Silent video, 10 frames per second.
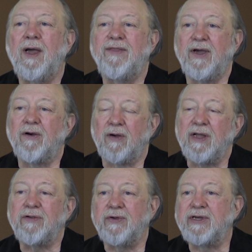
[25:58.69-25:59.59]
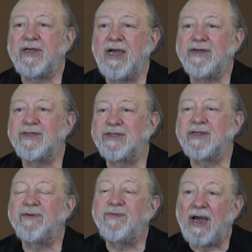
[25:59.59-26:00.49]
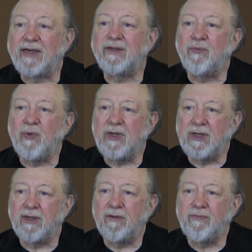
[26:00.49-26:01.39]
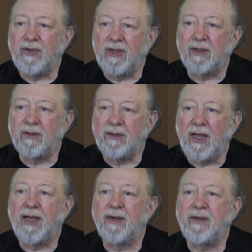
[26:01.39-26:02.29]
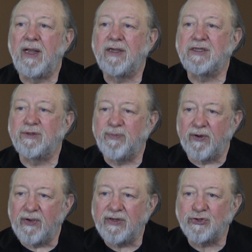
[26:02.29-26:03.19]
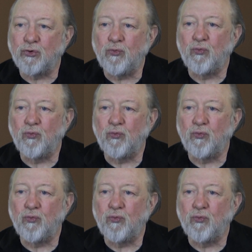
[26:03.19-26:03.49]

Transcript: There are other indications of the fact that we live in an experiential